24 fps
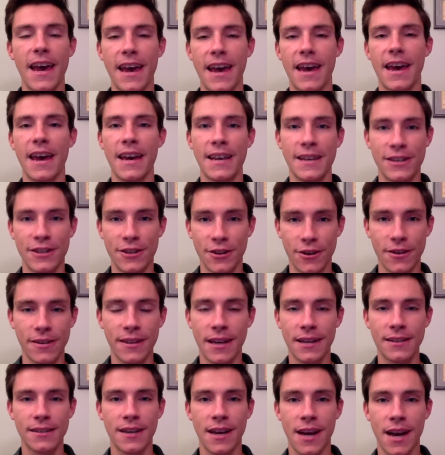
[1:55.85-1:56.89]
And during
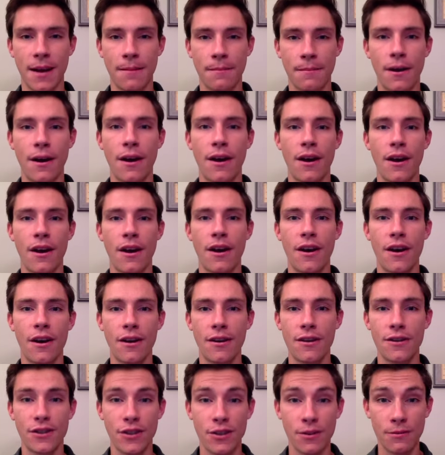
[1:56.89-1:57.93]
that time,
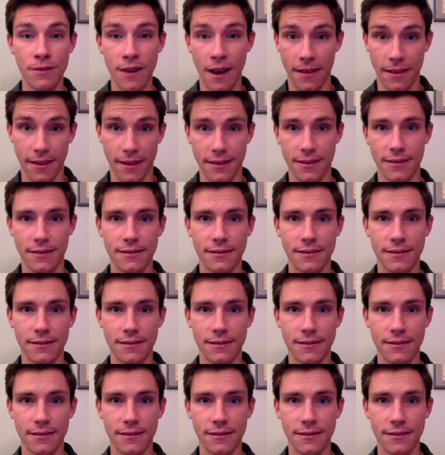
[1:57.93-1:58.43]
do nothing.